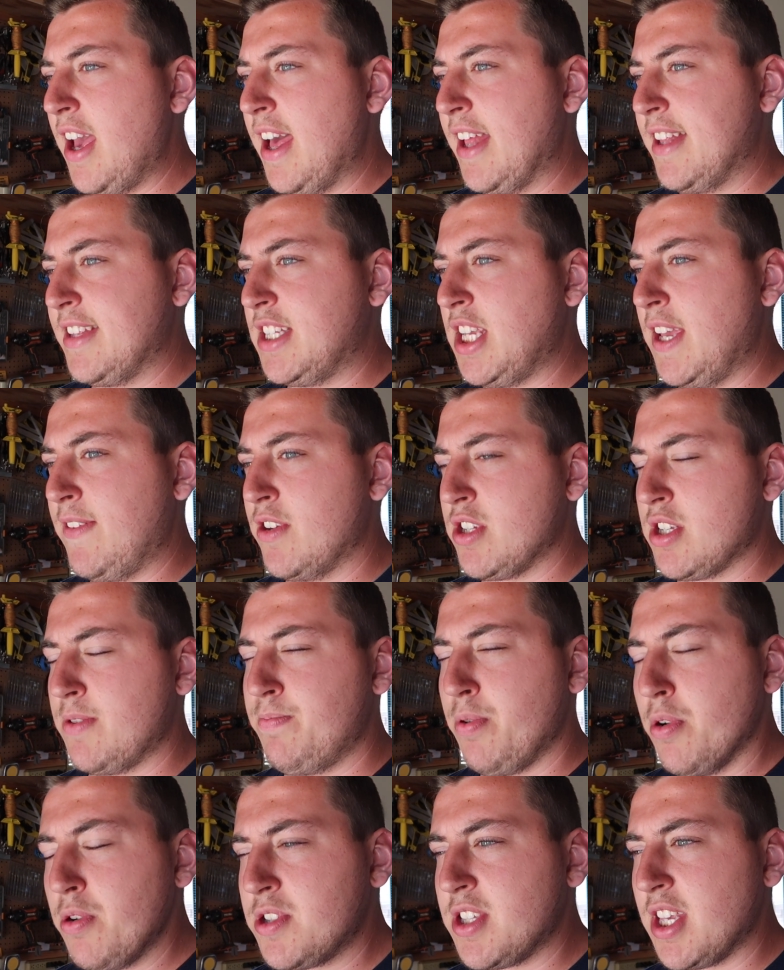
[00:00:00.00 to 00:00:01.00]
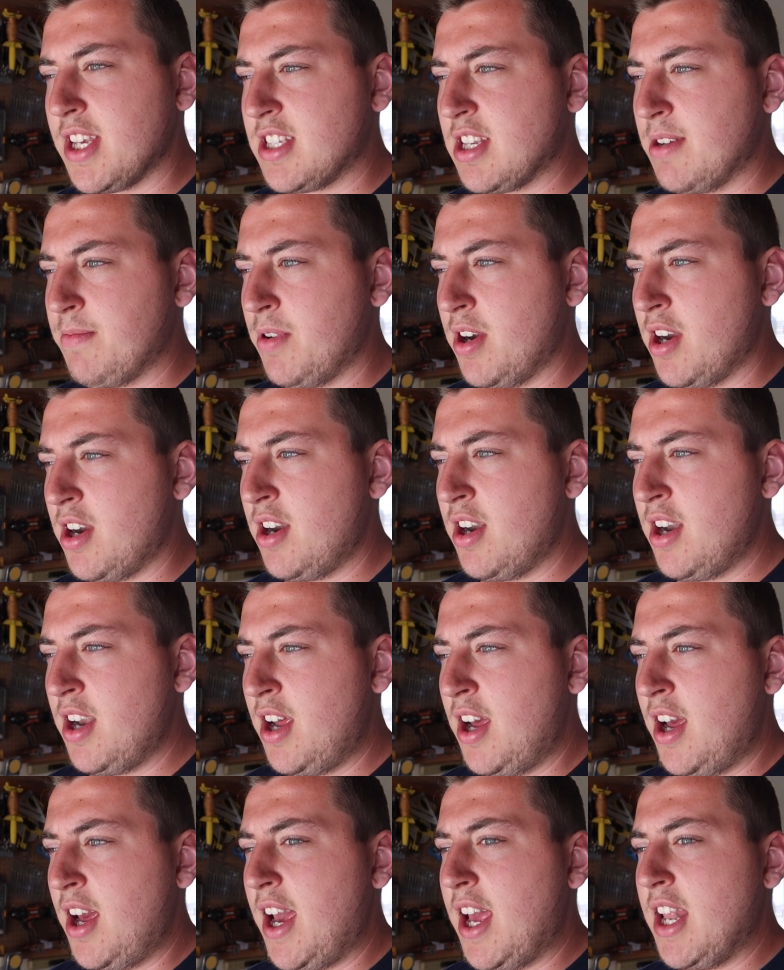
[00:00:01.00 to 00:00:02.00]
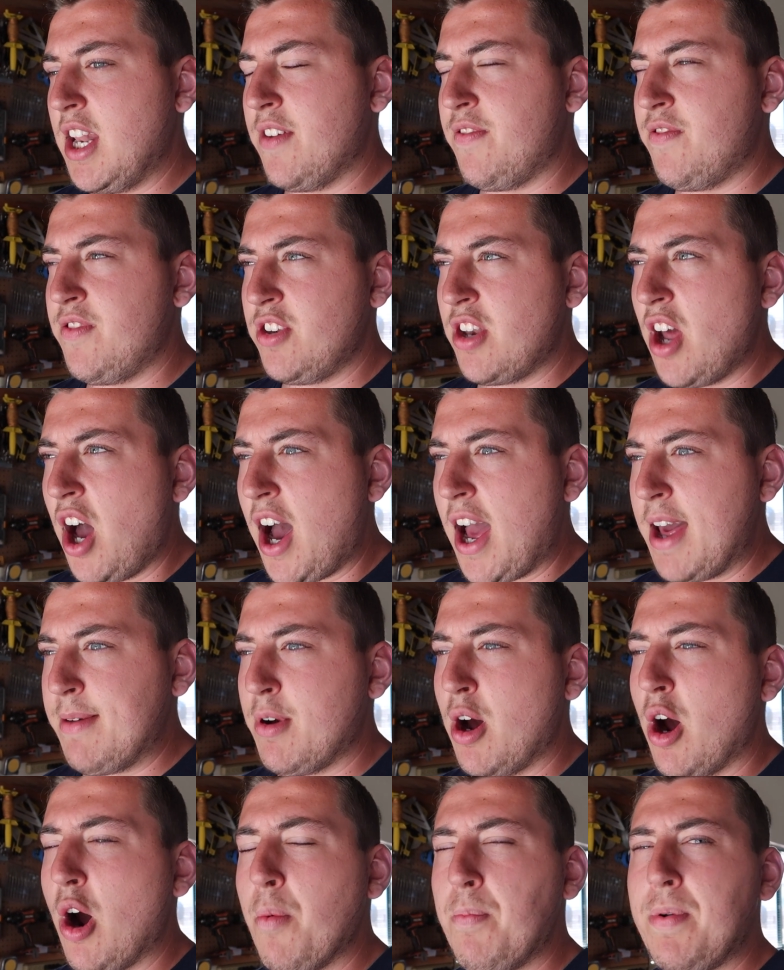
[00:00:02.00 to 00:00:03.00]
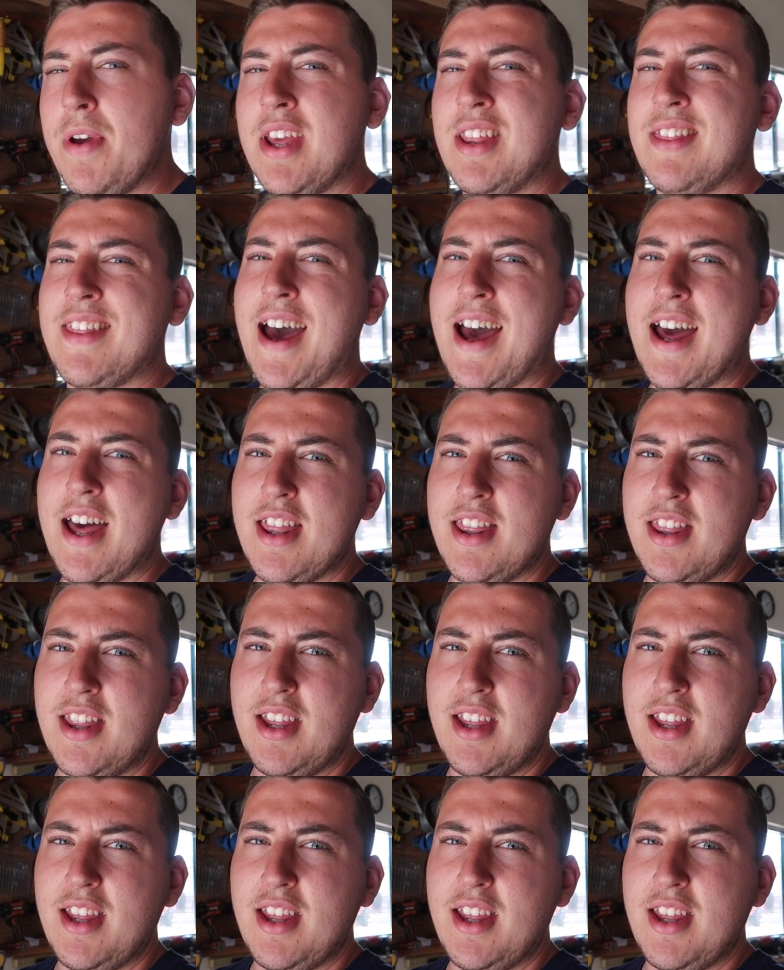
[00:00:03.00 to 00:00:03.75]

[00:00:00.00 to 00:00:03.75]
and see if there's a boost leak somewhere. And if not, I'm hoping that